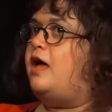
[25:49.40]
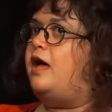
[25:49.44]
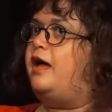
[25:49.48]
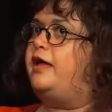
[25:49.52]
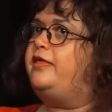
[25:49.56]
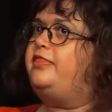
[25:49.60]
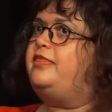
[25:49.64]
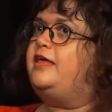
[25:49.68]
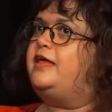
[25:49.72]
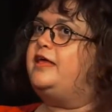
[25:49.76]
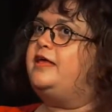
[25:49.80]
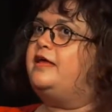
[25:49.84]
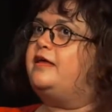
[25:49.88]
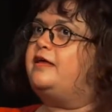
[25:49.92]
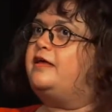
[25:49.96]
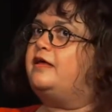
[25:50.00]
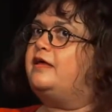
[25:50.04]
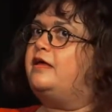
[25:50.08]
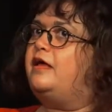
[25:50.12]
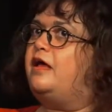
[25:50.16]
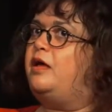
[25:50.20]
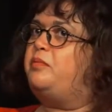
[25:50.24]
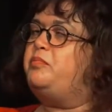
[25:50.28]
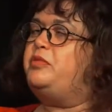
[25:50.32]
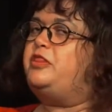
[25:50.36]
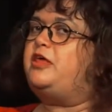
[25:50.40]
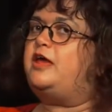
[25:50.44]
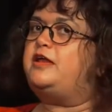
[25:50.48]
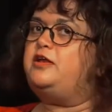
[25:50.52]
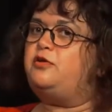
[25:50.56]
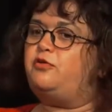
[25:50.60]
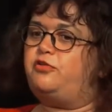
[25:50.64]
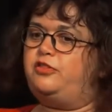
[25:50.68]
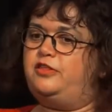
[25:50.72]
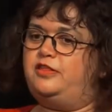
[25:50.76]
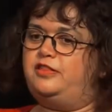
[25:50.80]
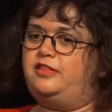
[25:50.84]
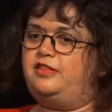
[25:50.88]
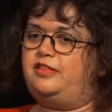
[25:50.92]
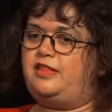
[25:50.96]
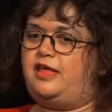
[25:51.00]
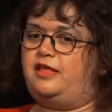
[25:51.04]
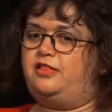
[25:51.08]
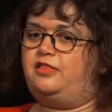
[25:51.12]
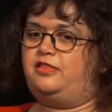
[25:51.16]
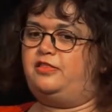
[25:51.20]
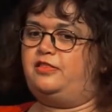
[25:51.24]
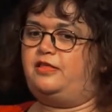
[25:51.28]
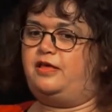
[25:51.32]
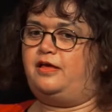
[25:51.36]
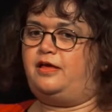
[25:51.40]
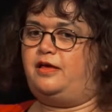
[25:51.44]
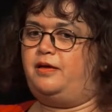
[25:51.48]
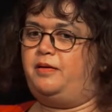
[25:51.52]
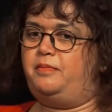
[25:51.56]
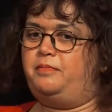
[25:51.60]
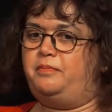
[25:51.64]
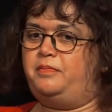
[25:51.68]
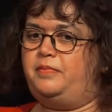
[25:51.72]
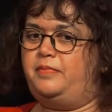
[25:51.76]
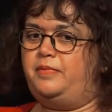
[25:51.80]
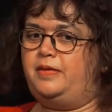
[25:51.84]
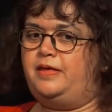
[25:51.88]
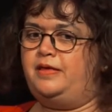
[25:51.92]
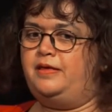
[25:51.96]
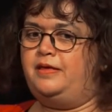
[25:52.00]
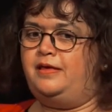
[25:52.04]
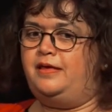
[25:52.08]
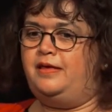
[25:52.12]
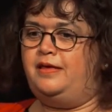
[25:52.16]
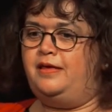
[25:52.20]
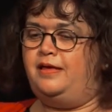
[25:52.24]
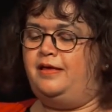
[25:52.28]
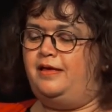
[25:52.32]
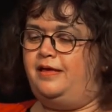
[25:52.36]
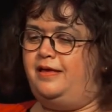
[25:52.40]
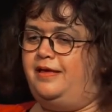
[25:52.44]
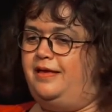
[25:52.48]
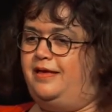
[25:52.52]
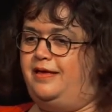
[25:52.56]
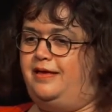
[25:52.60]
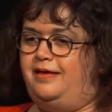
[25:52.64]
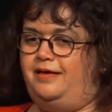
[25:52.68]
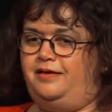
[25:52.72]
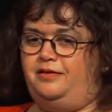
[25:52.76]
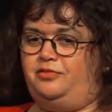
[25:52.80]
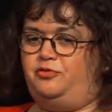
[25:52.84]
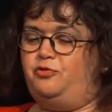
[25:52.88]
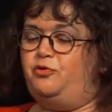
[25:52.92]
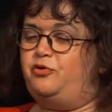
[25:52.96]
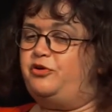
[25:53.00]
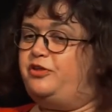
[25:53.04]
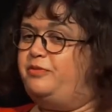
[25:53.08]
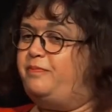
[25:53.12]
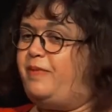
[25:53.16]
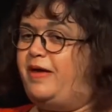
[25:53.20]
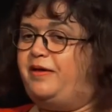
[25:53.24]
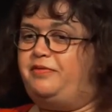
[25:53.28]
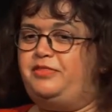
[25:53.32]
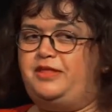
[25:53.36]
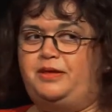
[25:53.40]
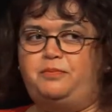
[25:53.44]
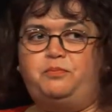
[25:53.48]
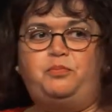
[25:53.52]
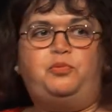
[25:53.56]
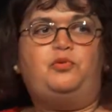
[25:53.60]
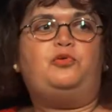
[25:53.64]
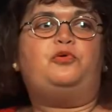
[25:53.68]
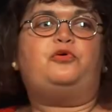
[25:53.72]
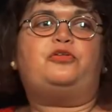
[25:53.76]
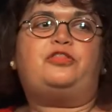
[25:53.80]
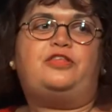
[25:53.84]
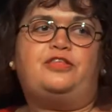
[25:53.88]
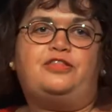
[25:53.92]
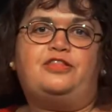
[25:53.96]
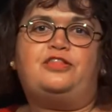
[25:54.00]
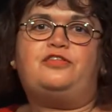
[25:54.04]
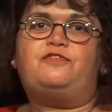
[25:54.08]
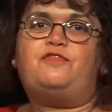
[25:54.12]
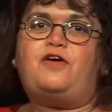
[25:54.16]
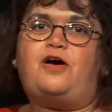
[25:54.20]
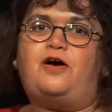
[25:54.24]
I think um, Jane Austen said. Um, talked about the importance of